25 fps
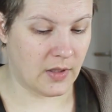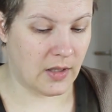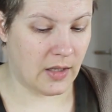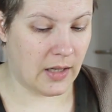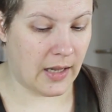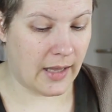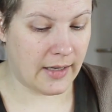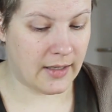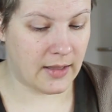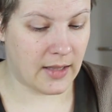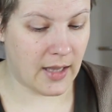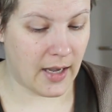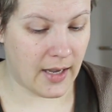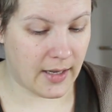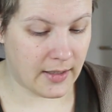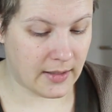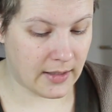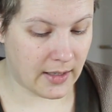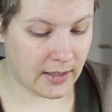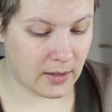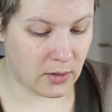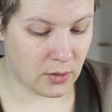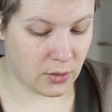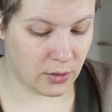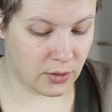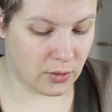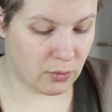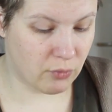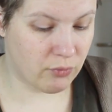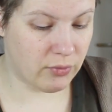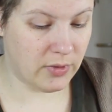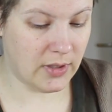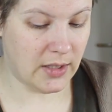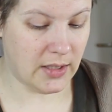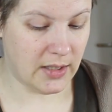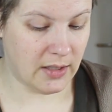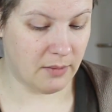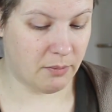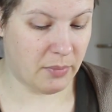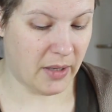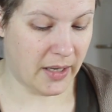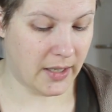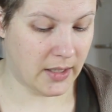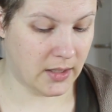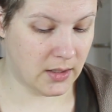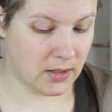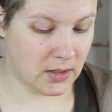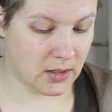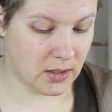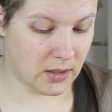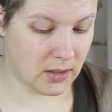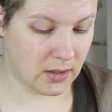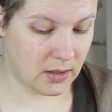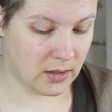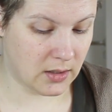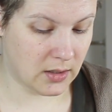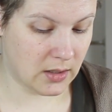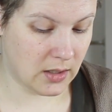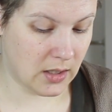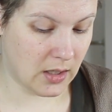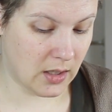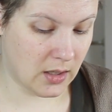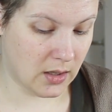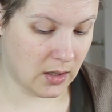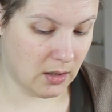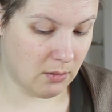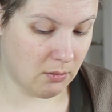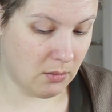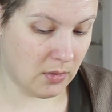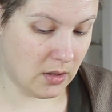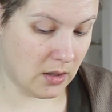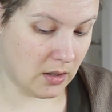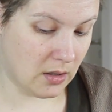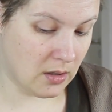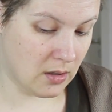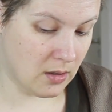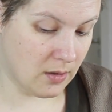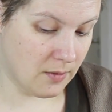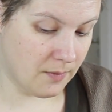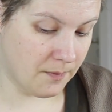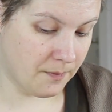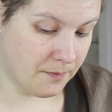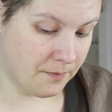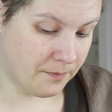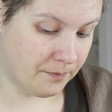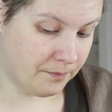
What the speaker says: Like that, I could really paint it in the middle.